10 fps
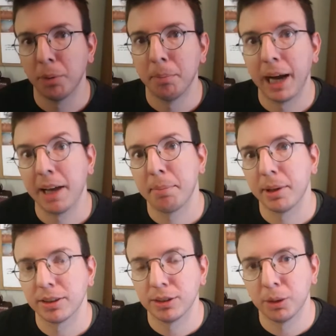my
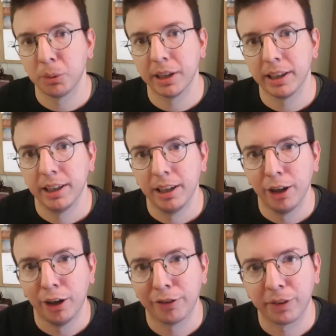personal way
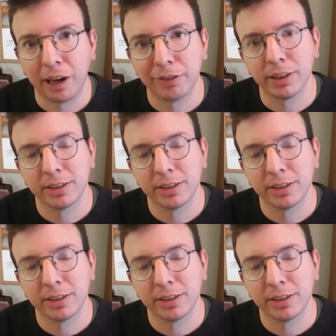of crafting